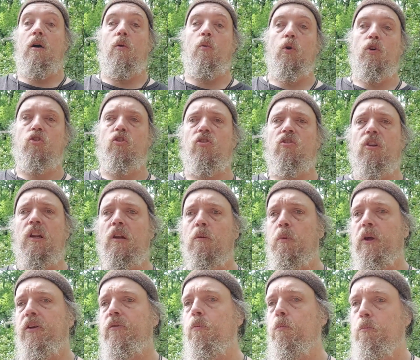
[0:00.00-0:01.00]
which is a little
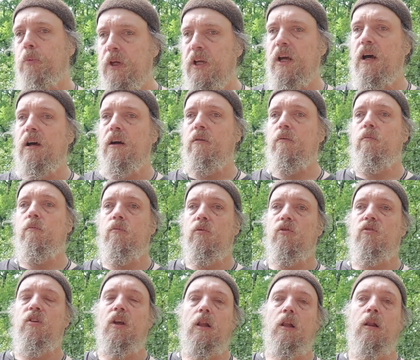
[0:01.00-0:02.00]
bit bigger
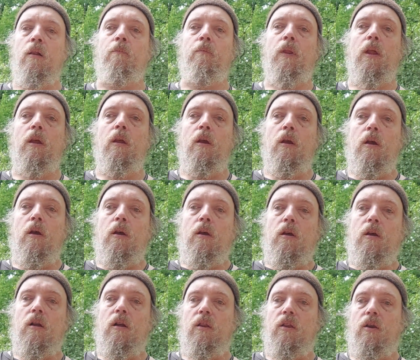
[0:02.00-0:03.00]
still.
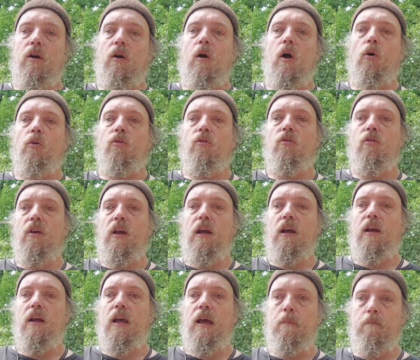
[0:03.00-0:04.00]
The RaudS
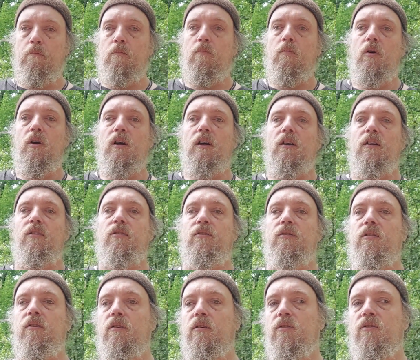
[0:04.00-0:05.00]
M
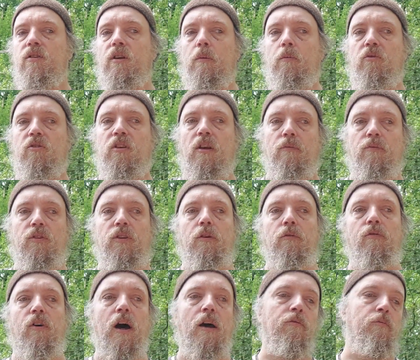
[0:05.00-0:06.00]
is some
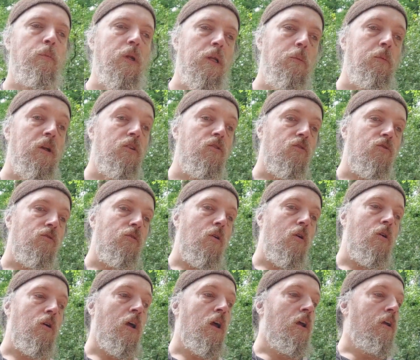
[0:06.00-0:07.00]
75 millimeters
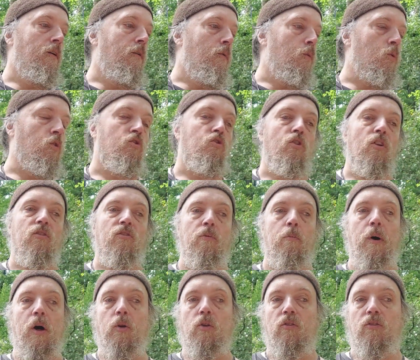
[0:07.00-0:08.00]
long, which is
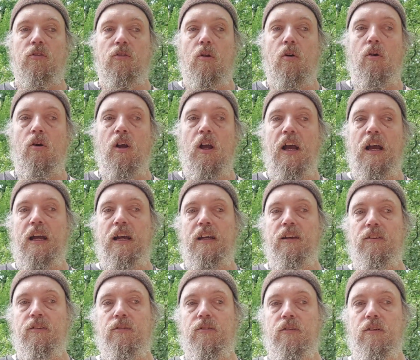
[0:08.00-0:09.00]
about as long
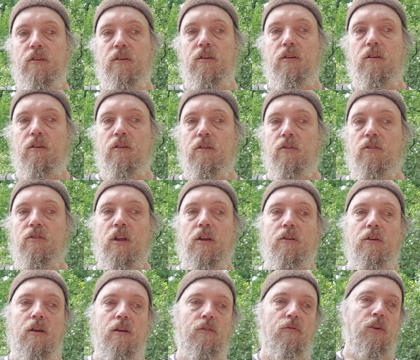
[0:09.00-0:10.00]
as
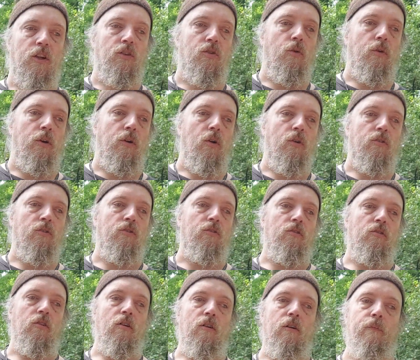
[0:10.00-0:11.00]
standard
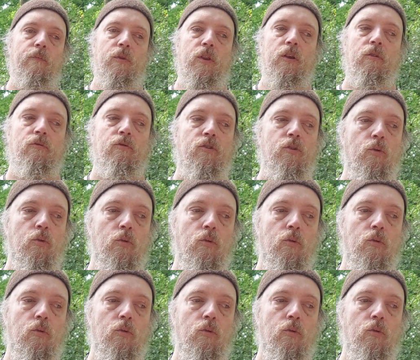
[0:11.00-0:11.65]
Victorinox, if